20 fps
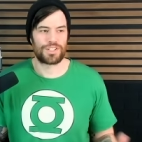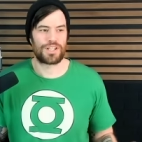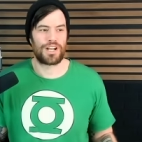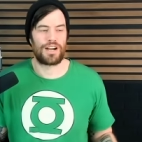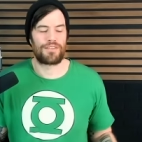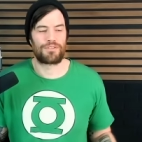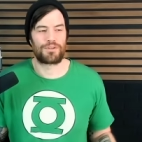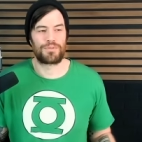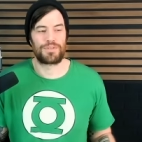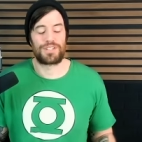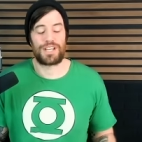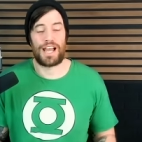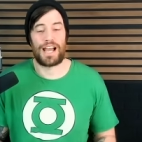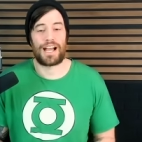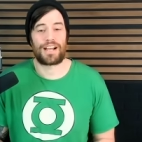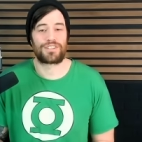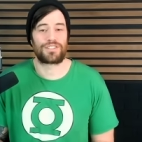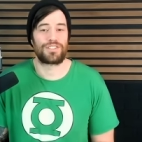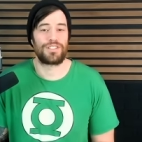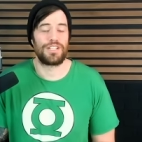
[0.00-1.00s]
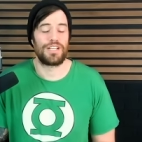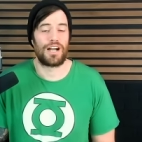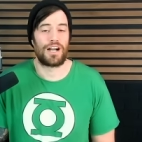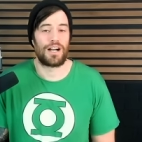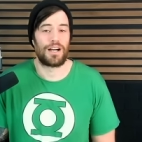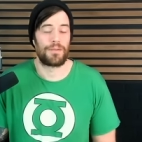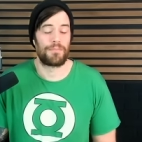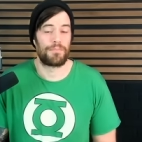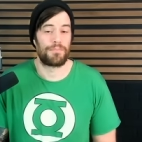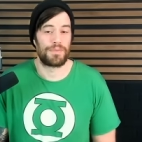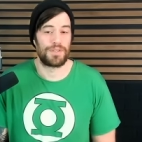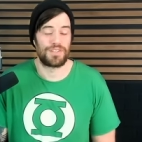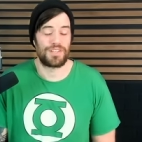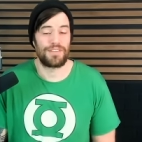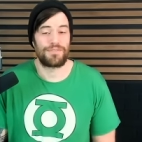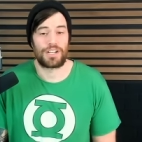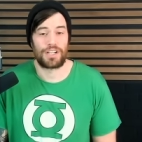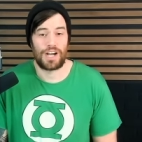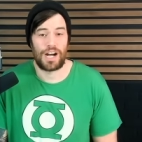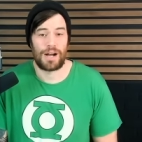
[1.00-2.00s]
cover was actually on
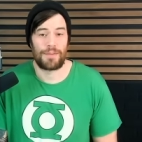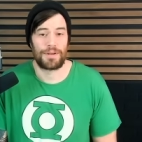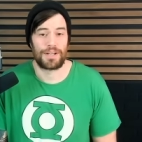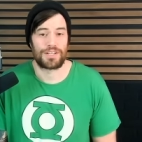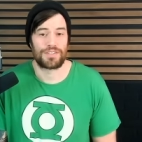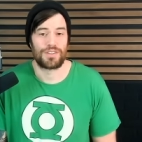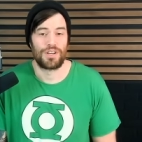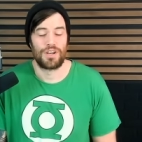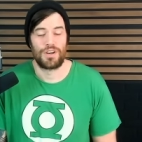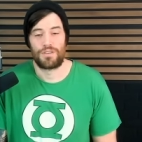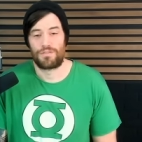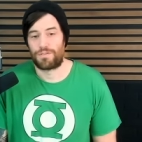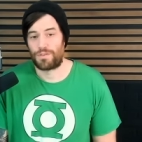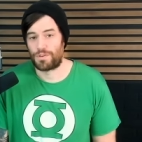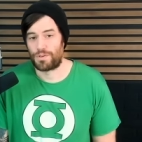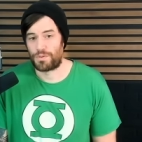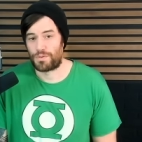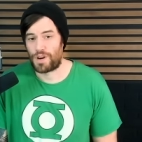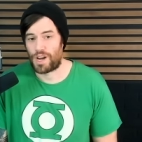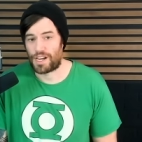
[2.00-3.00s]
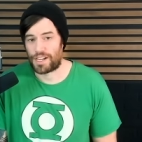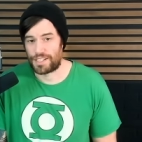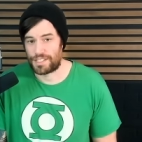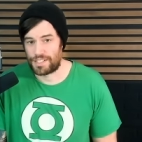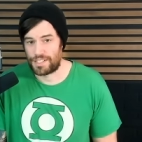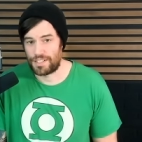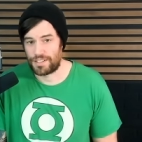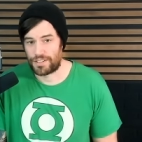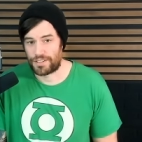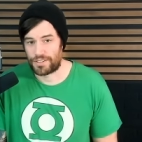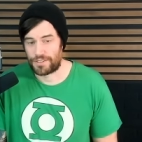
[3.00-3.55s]
Pacific Comics for The Rocketeer.